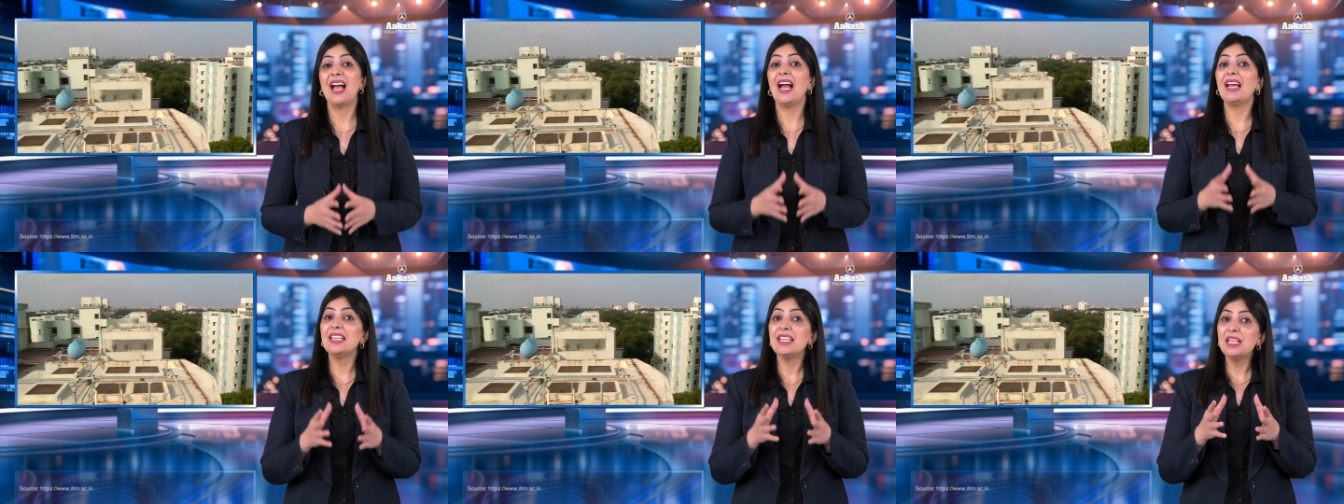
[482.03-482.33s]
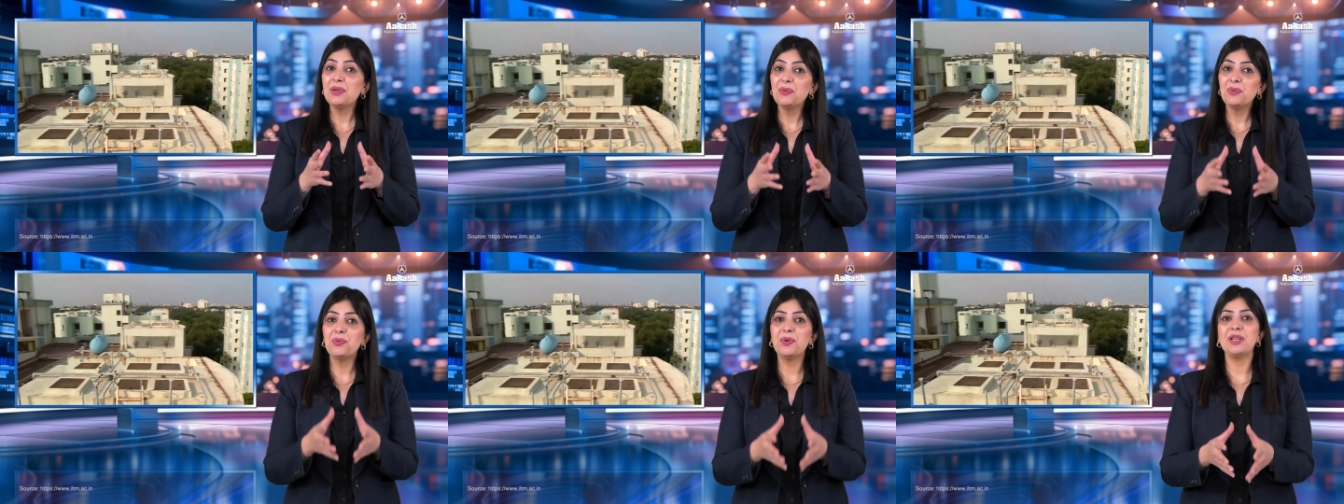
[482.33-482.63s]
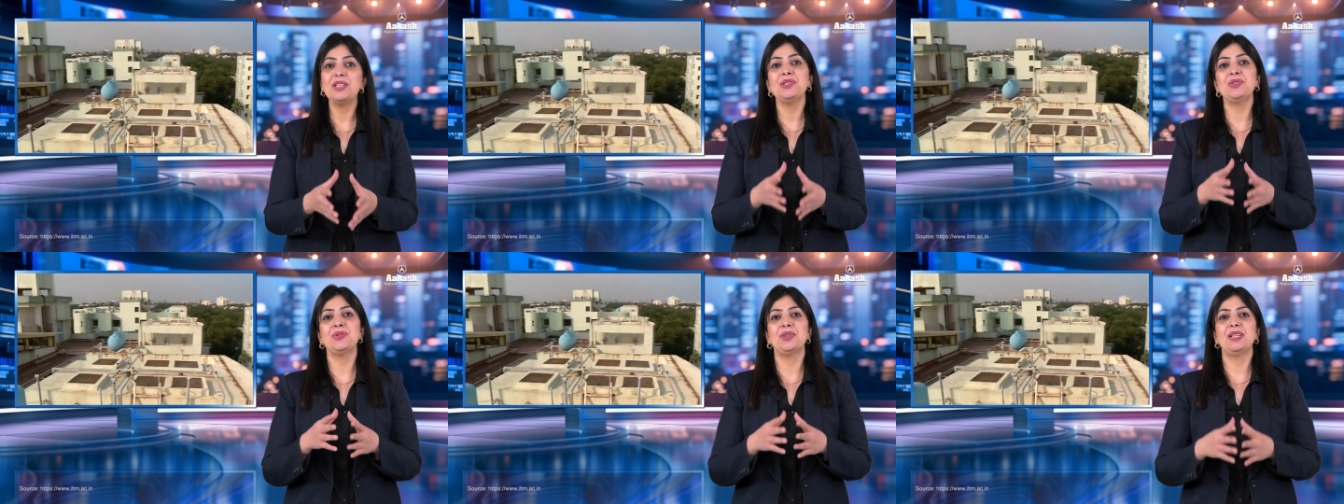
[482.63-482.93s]
and
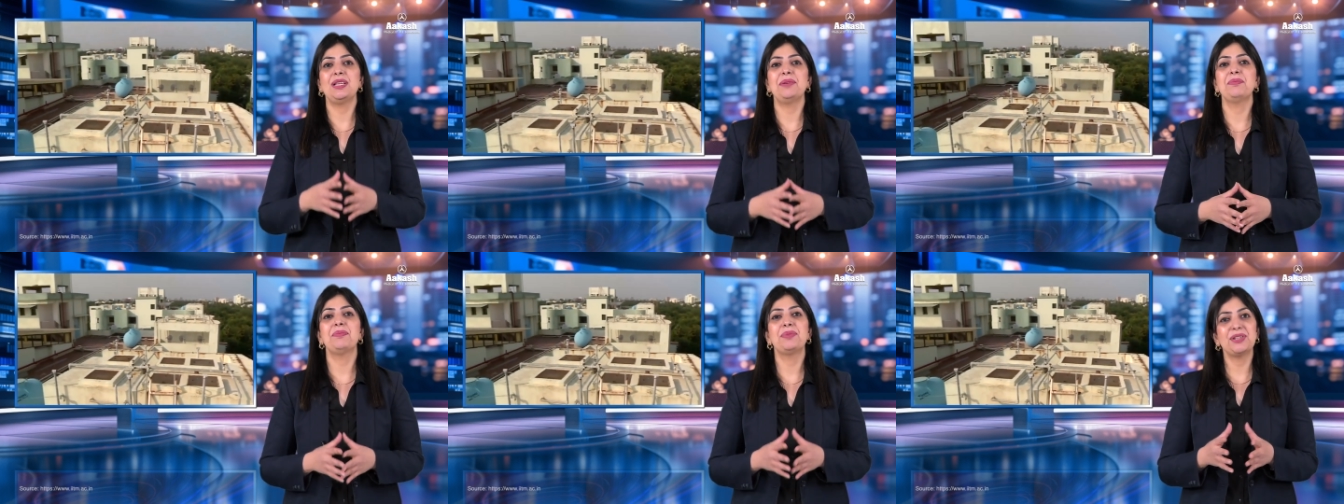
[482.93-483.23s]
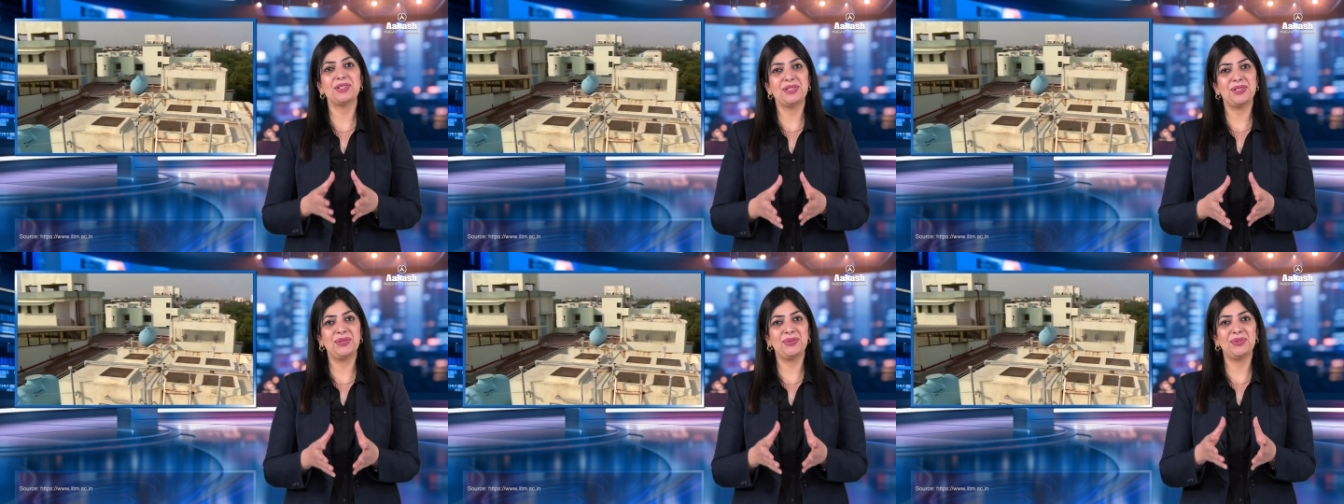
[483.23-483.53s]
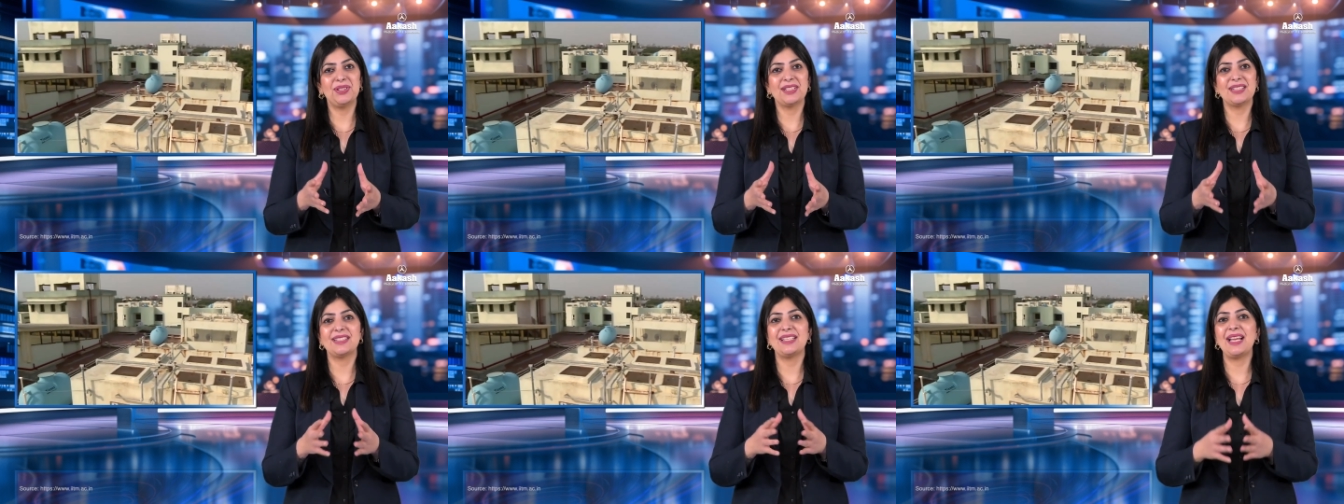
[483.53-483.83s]
eventually pursue
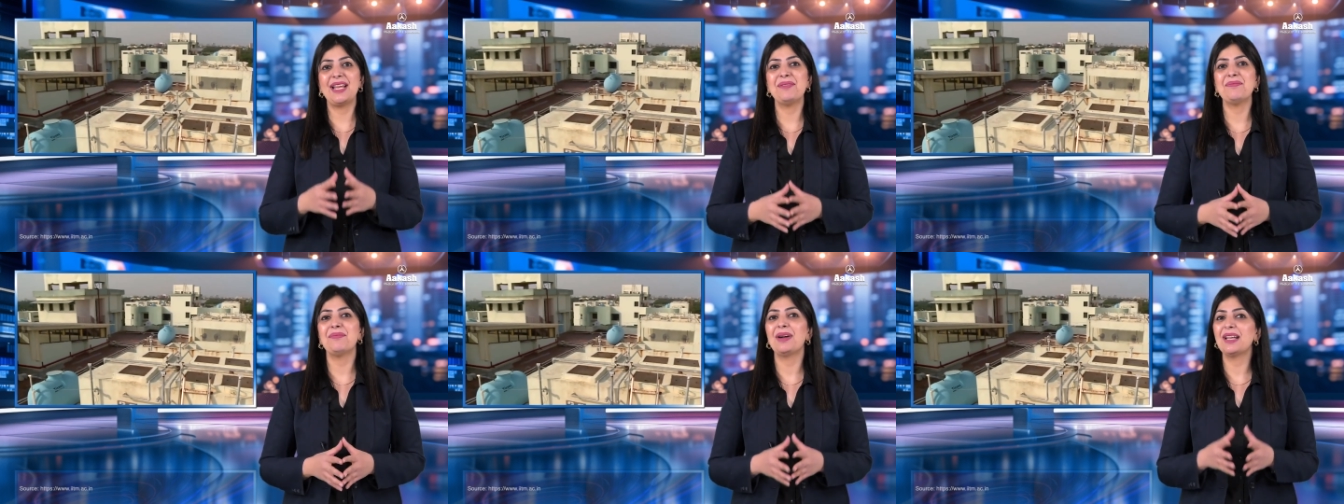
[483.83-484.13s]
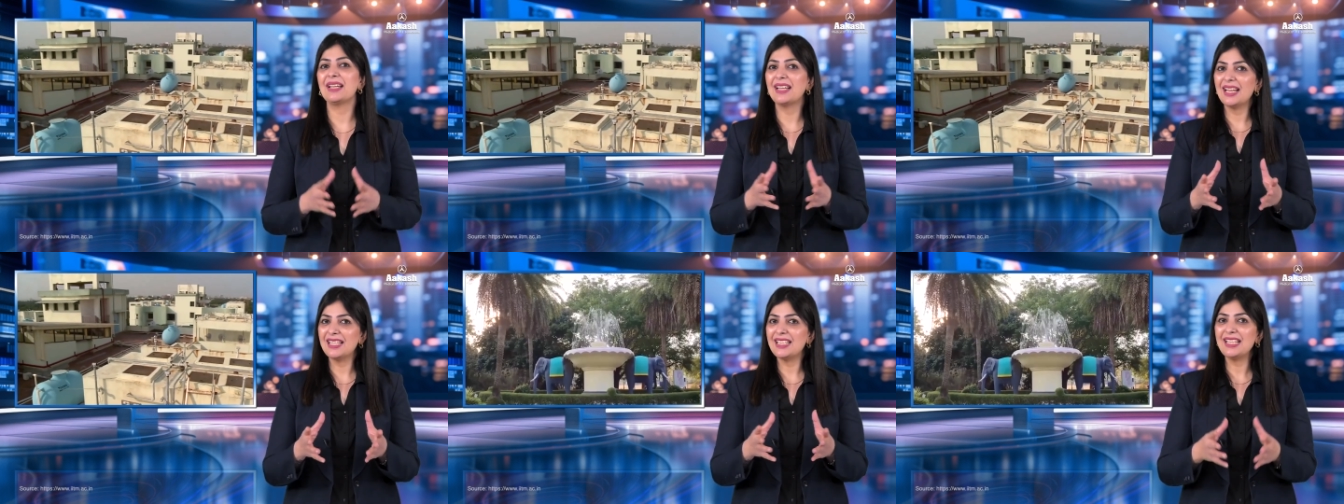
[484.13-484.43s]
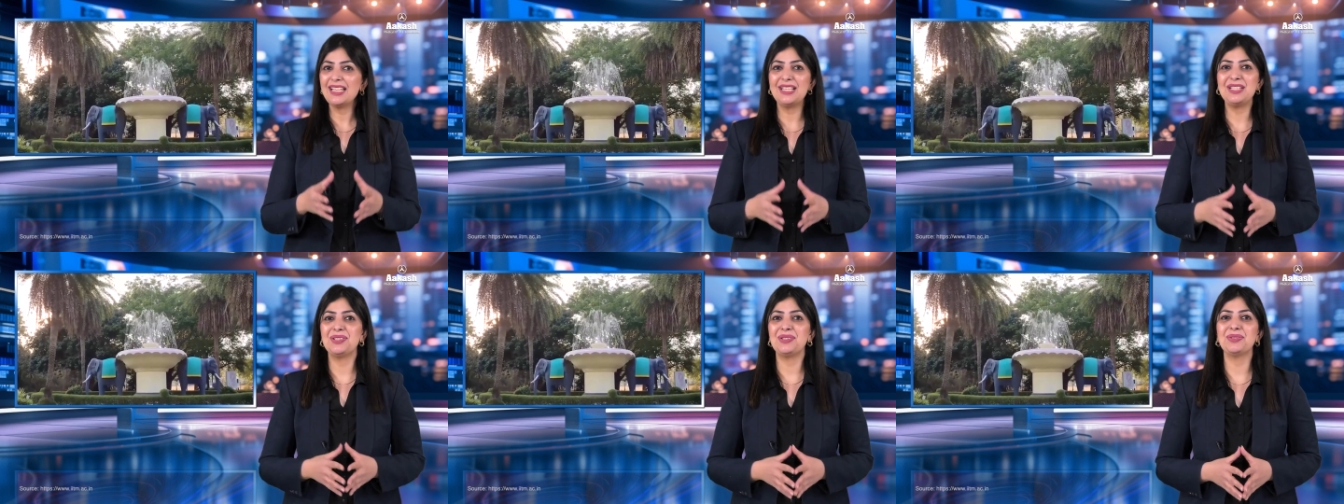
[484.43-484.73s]
the same by
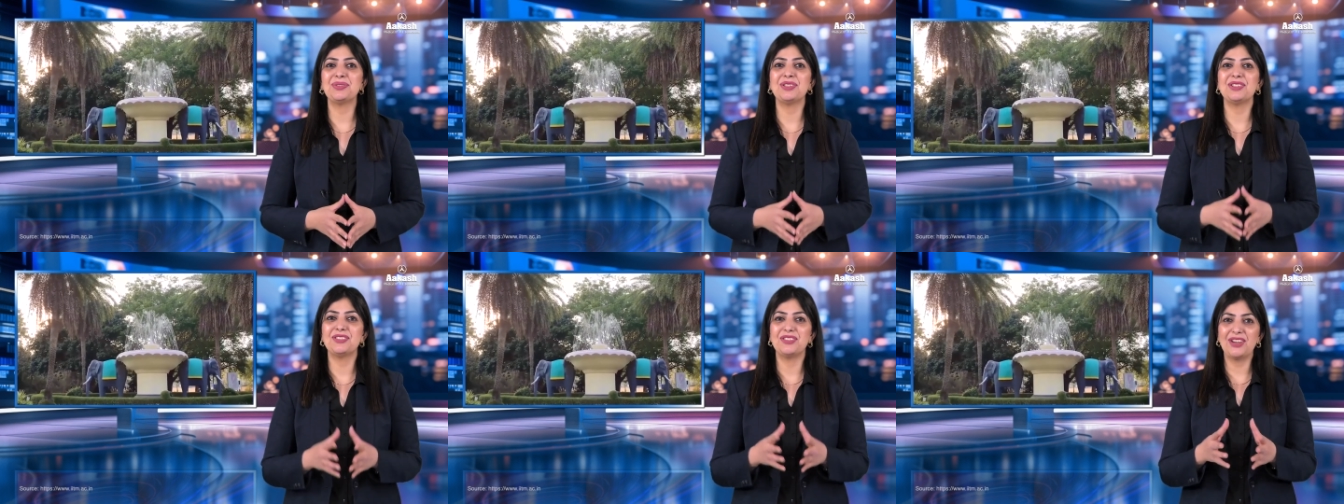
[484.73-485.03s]
getting into the